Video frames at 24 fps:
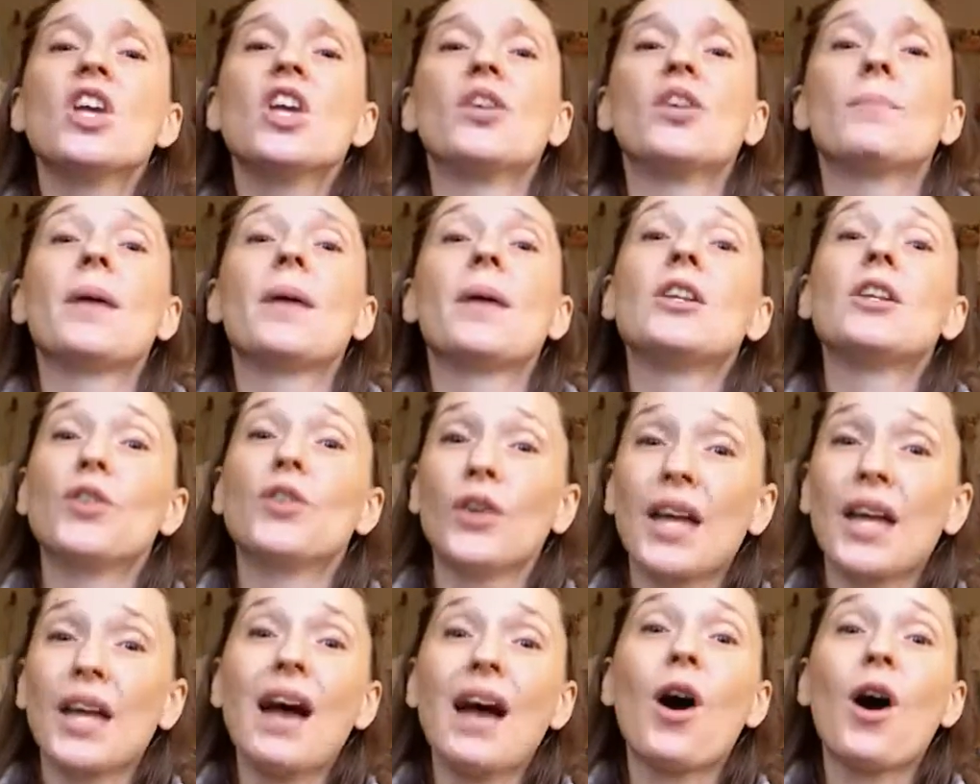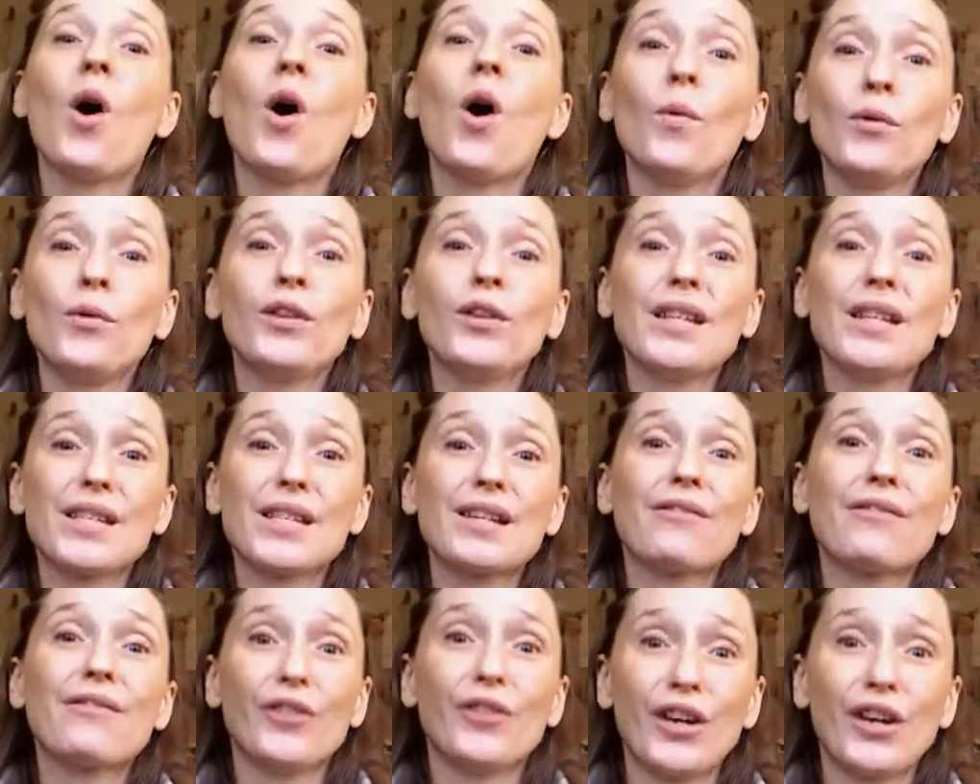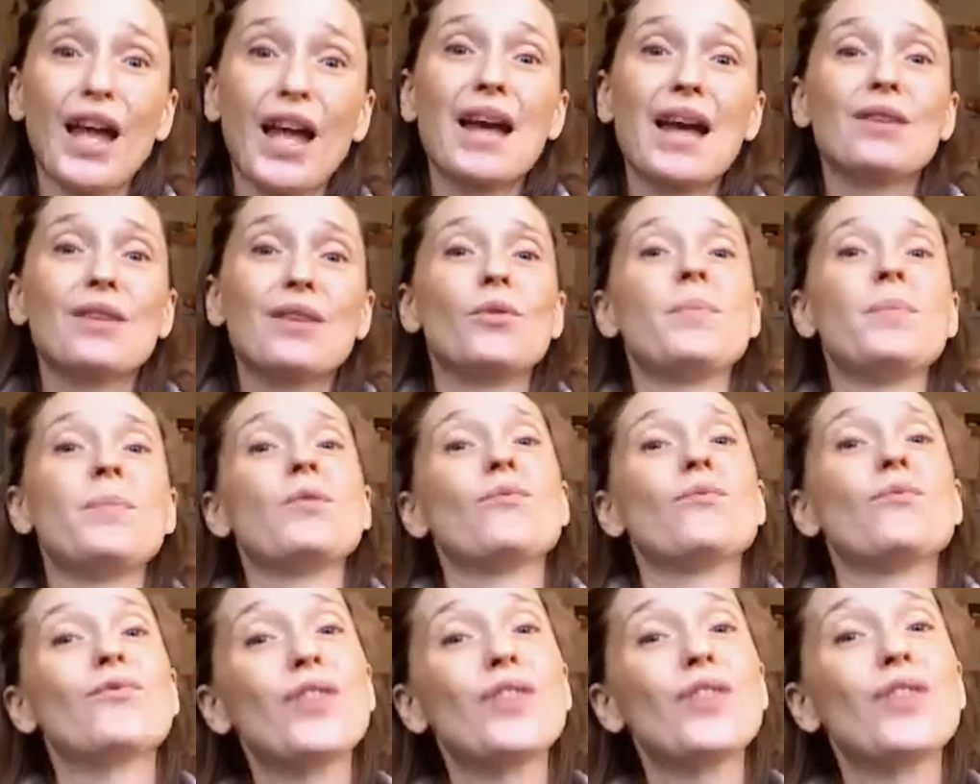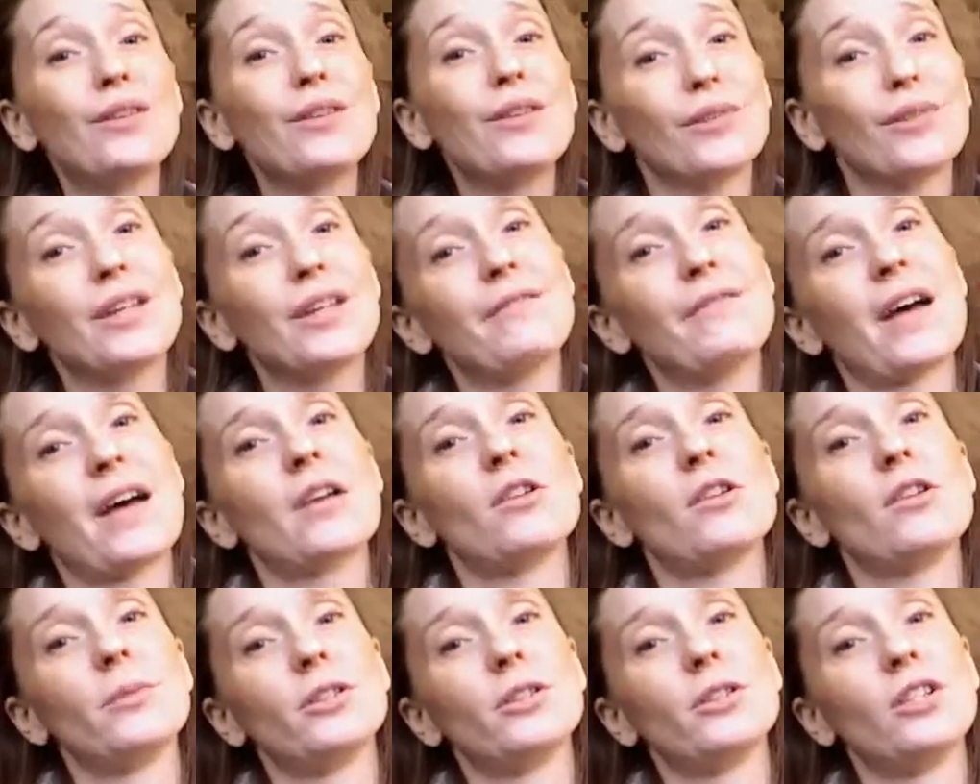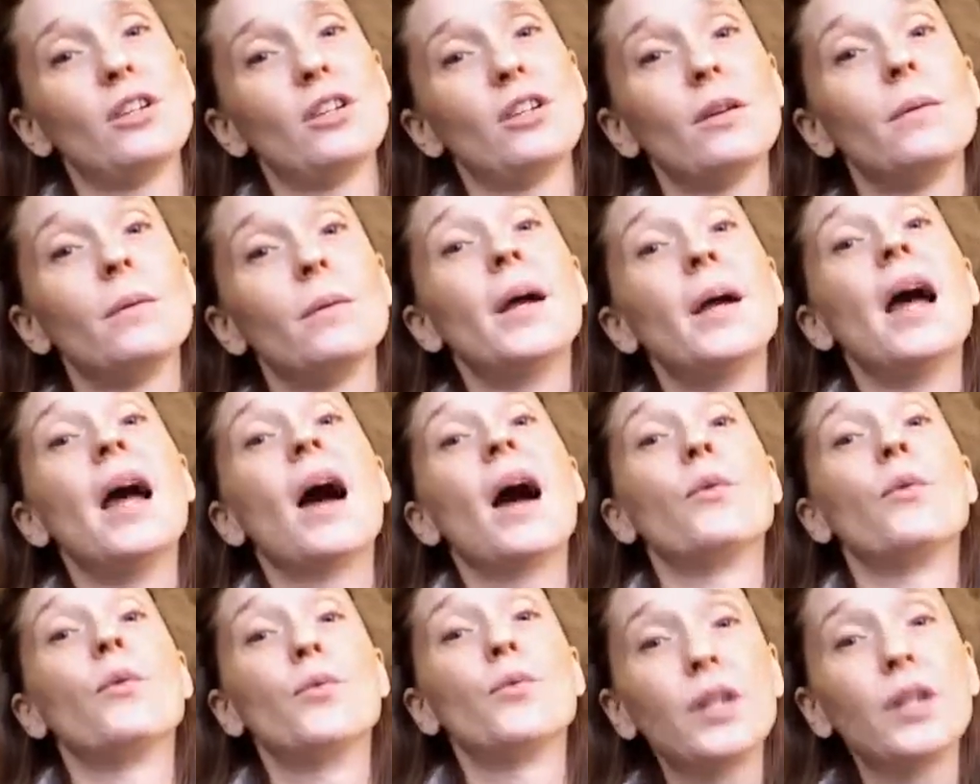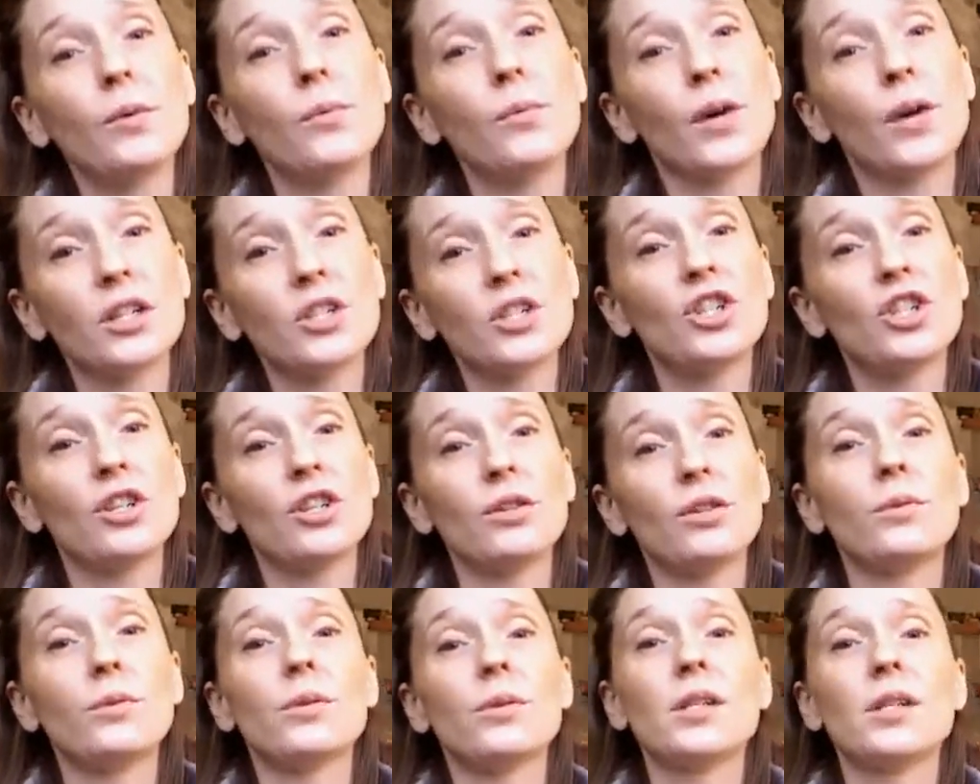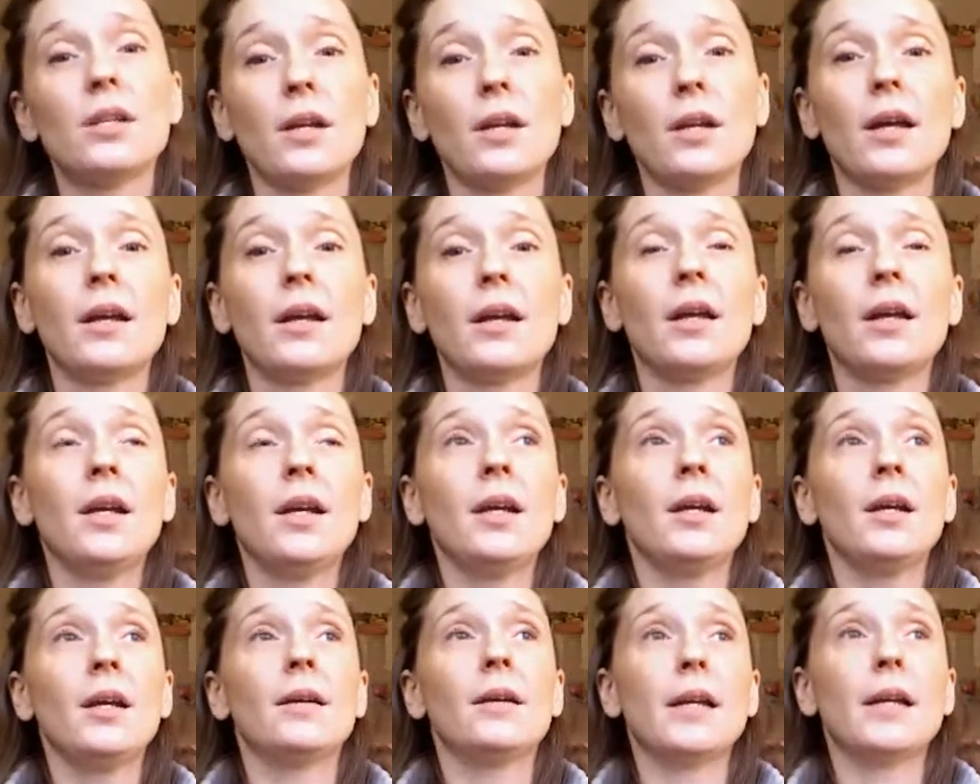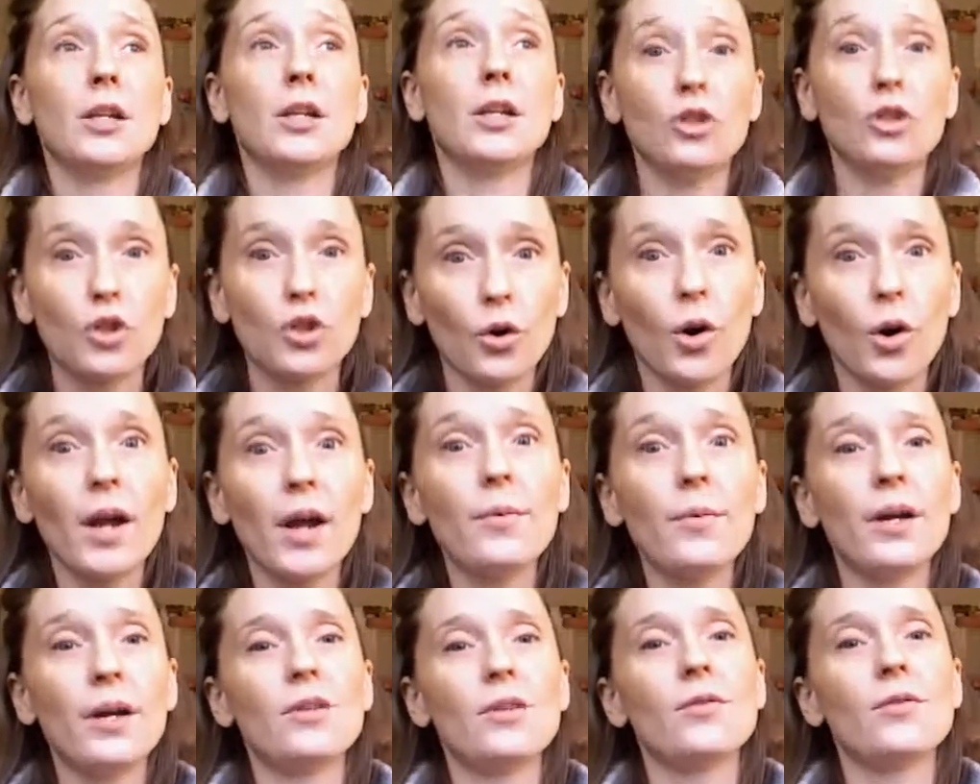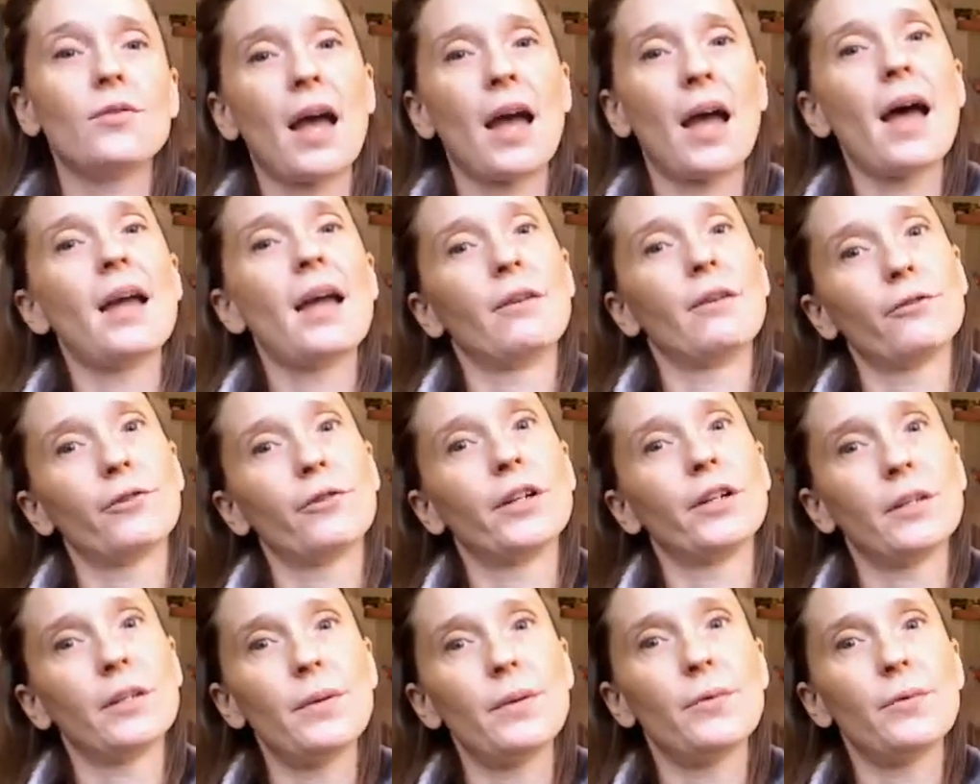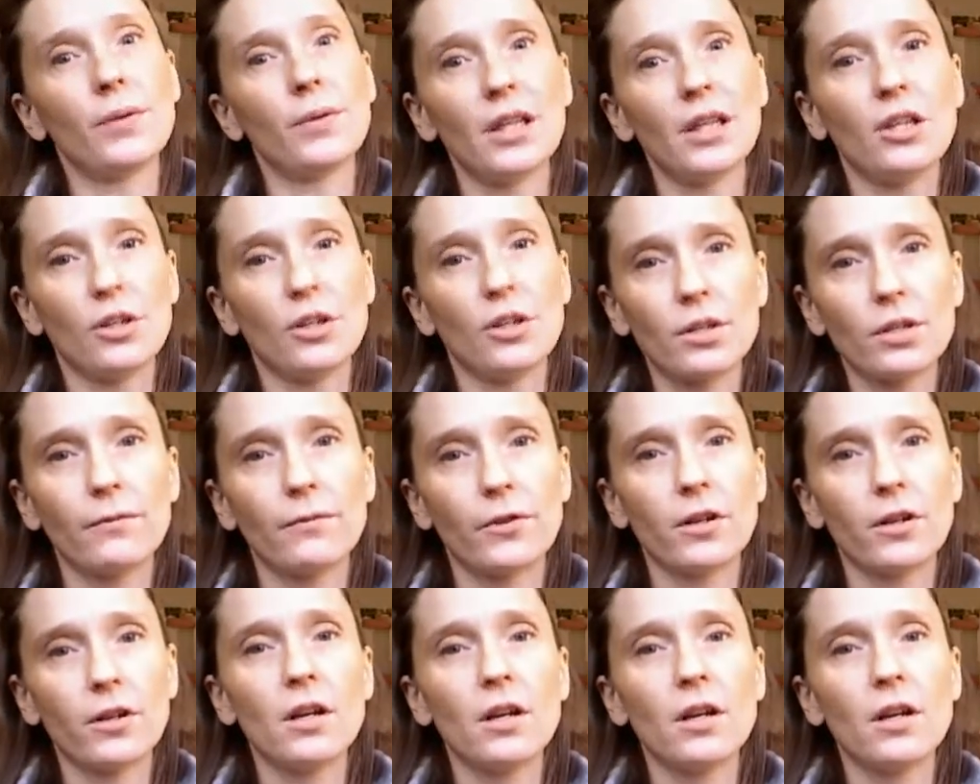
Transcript: But hopefully the stuff you'll get will be really, really valuable to you. I really want you to enjoy what you get and for it to be really useful.